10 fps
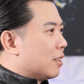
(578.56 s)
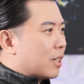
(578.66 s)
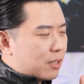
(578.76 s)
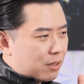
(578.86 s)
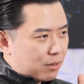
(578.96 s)

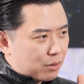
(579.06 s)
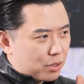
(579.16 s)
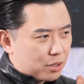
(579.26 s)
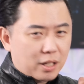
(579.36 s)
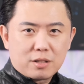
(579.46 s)
Because you
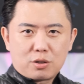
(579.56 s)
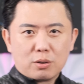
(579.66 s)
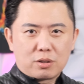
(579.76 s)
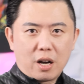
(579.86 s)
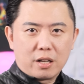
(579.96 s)
just get
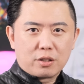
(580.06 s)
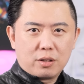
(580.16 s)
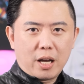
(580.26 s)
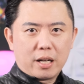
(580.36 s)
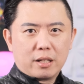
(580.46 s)
so darn
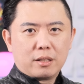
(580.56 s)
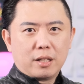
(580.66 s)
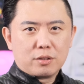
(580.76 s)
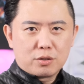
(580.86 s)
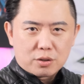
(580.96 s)
good at it,
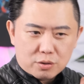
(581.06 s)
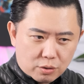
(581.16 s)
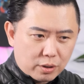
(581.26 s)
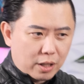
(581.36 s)
and you just do